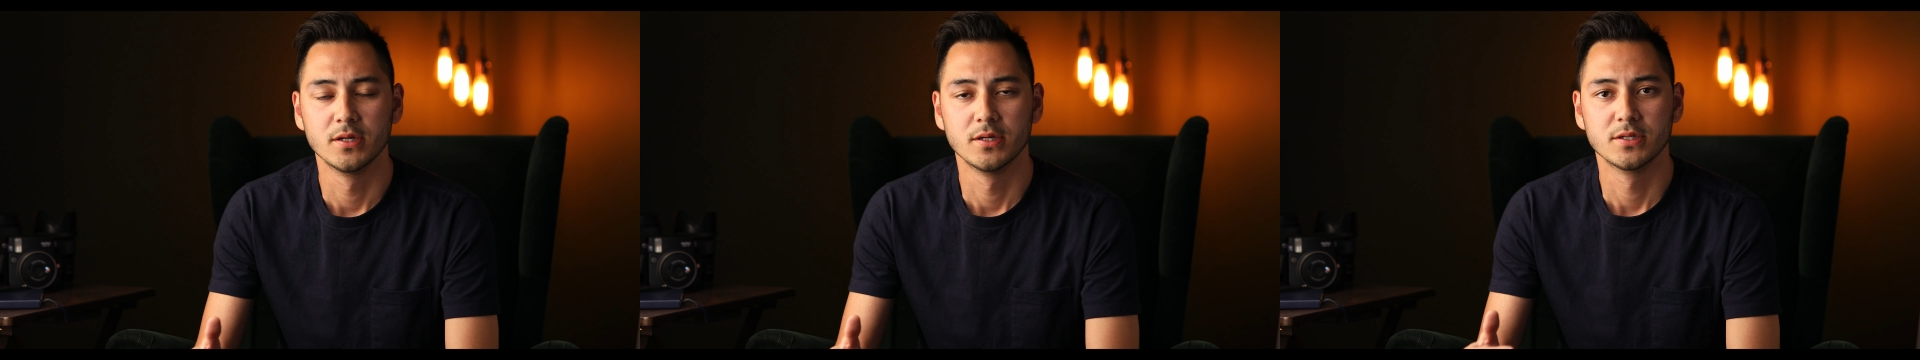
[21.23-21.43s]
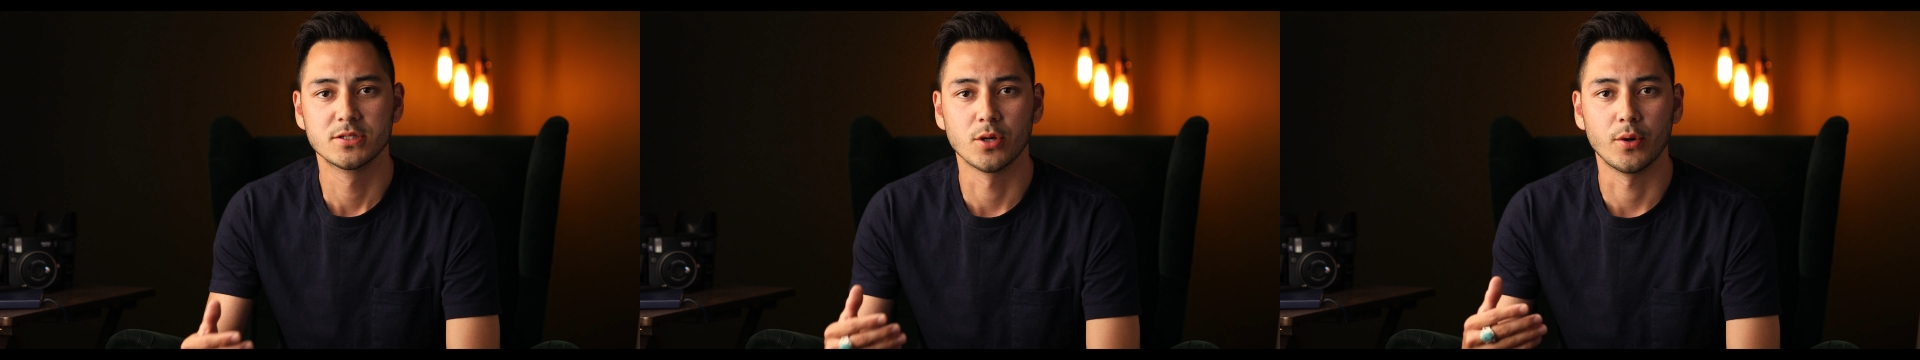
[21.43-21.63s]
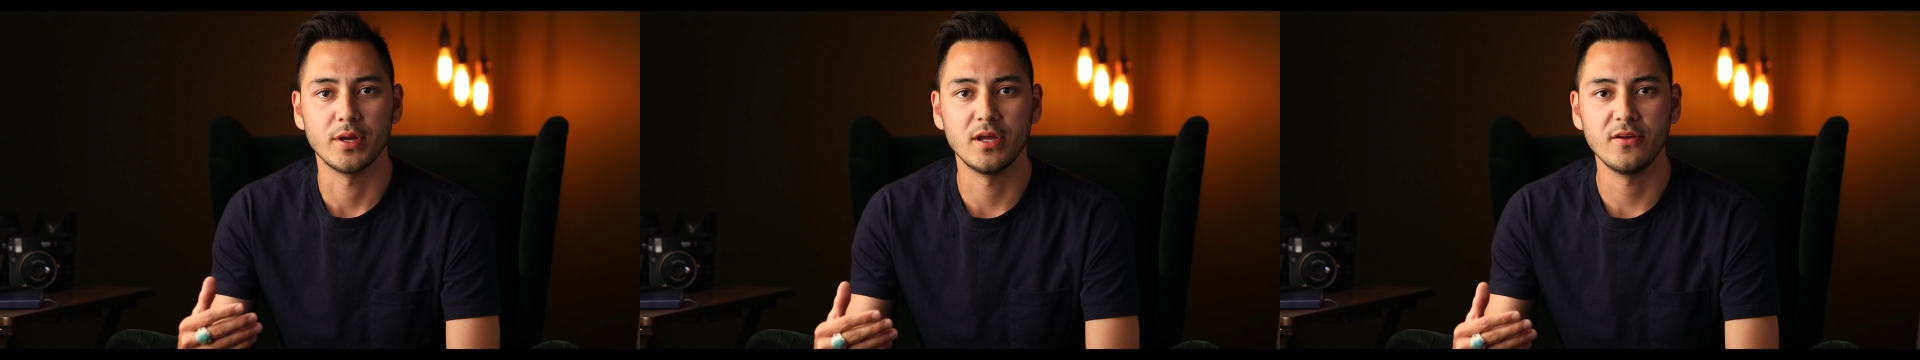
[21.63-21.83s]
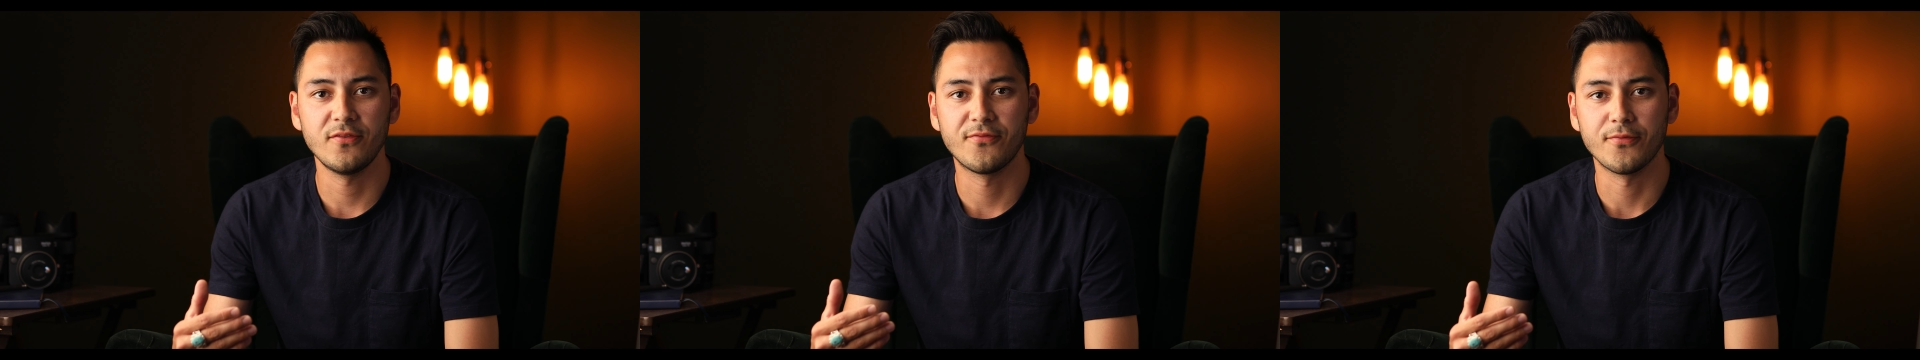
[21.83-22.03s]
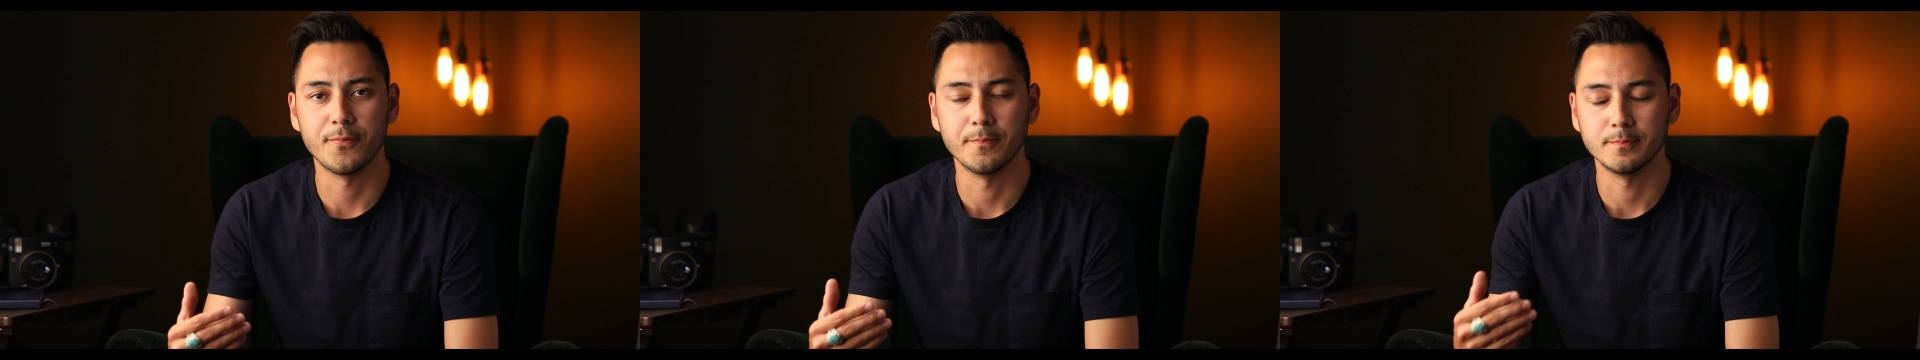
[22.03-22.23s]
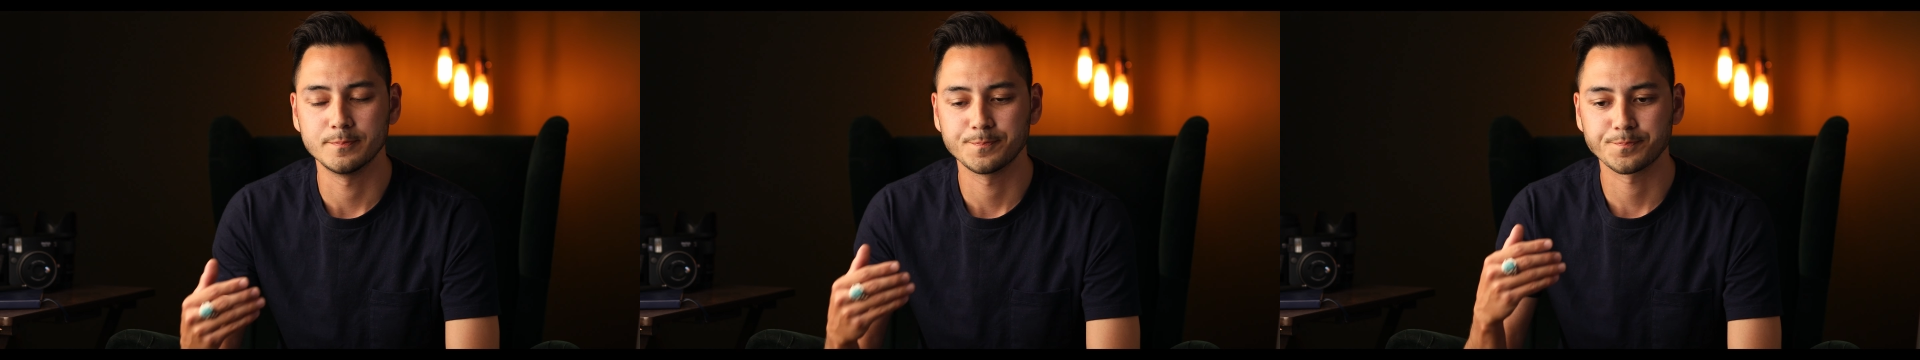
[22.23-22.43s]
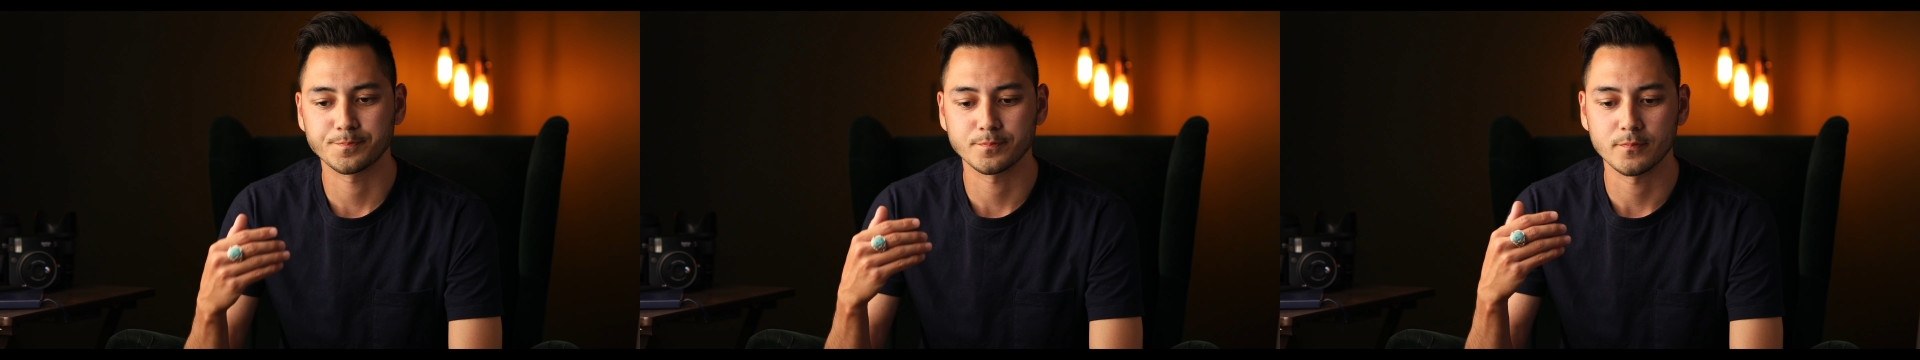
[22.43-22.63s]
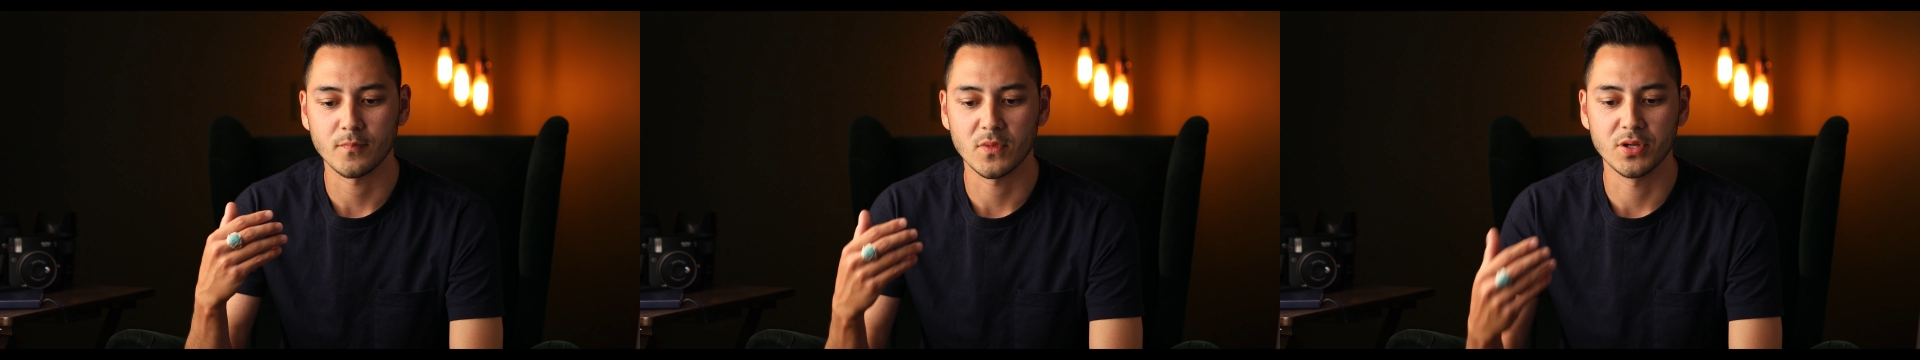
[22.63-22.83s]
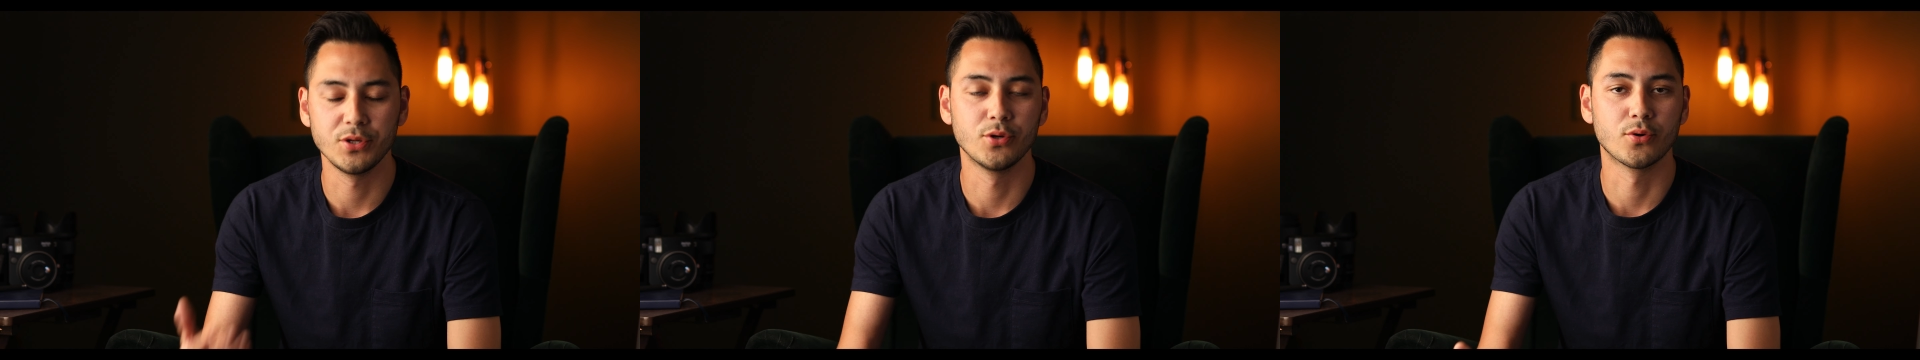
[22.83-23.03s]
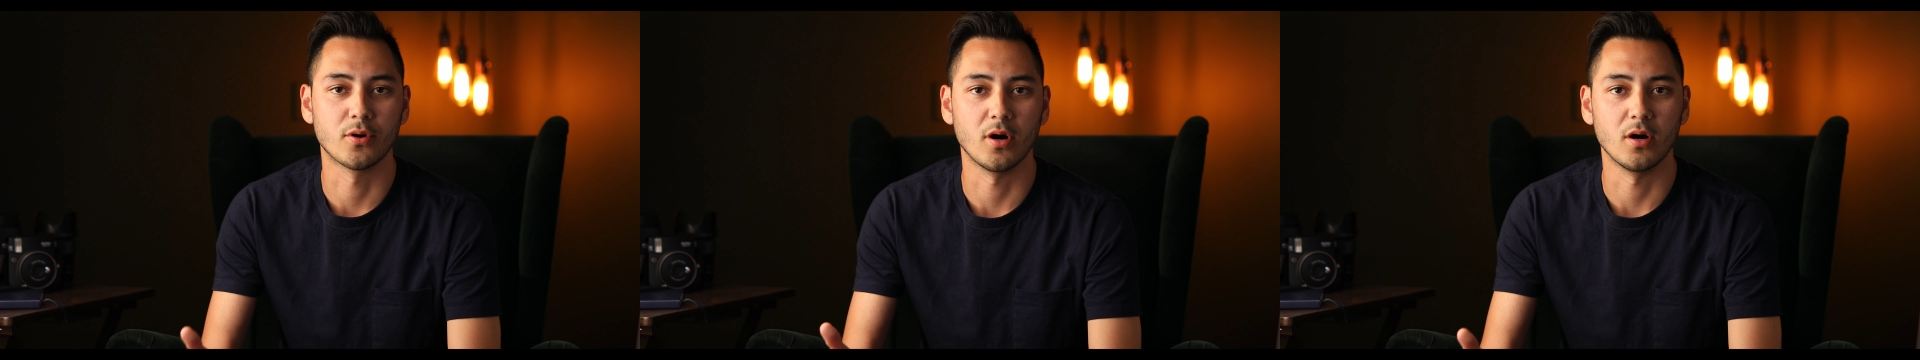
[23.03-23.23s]
So if
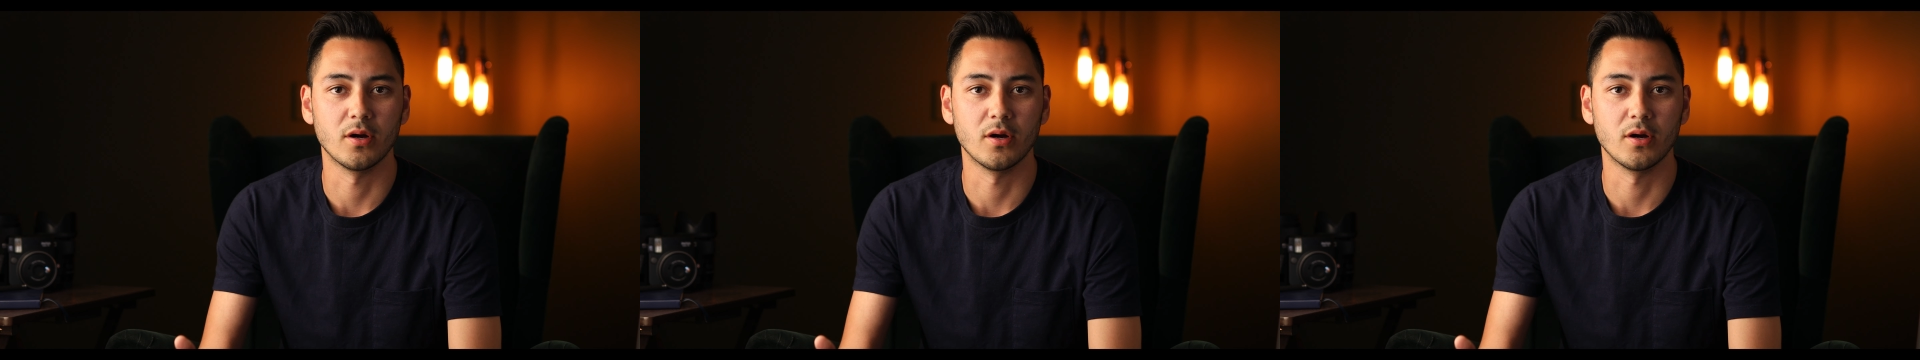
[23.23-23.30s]
you